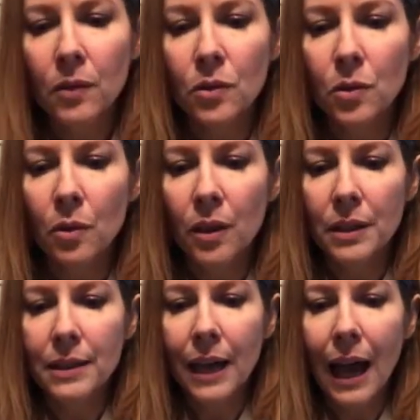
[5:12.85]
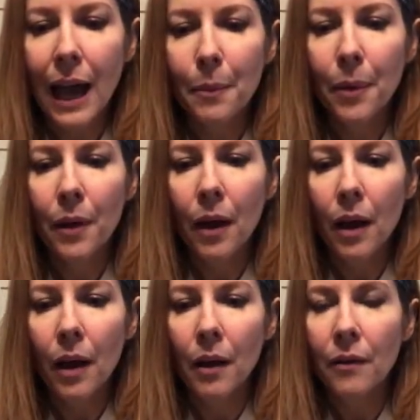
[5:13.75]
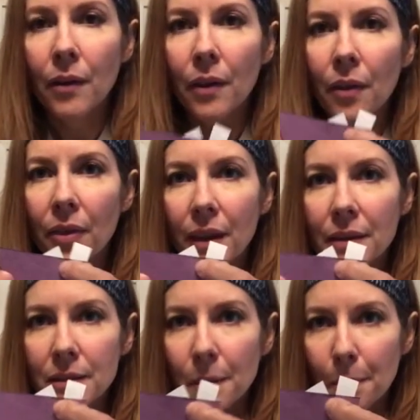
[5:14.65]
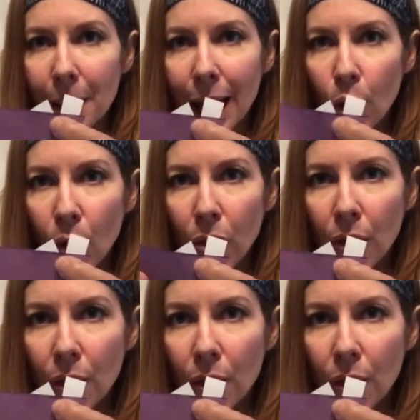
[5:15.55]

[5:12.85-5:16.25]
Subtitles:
to the top of this mouth.